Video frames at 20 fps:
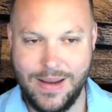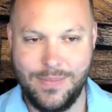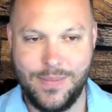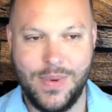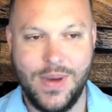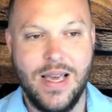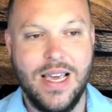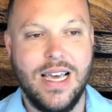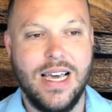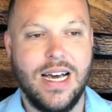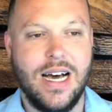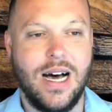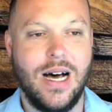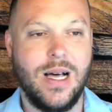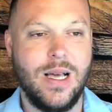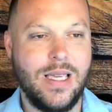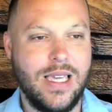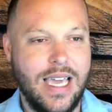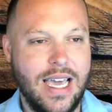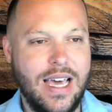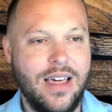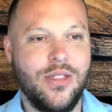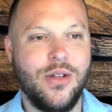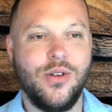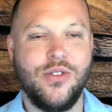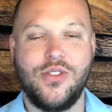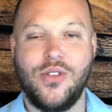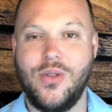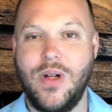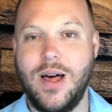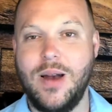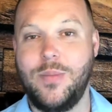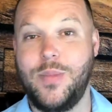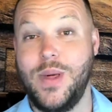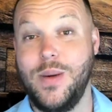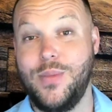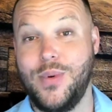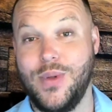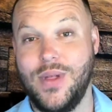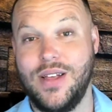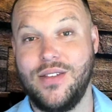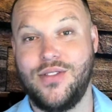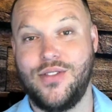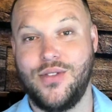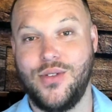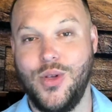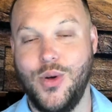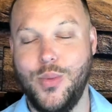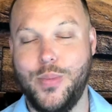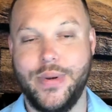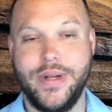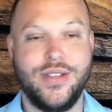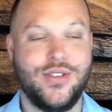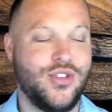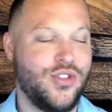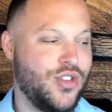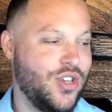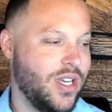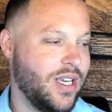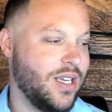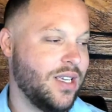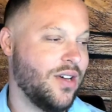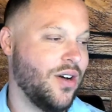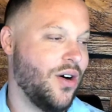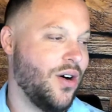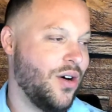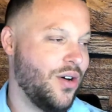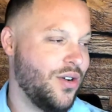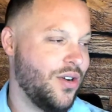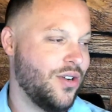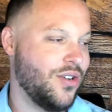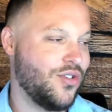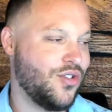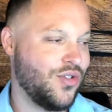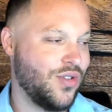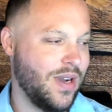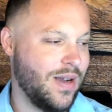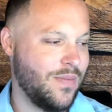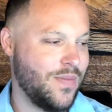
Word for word: Uh, yeah, there's a lot of people that slow pitch jig on our trips.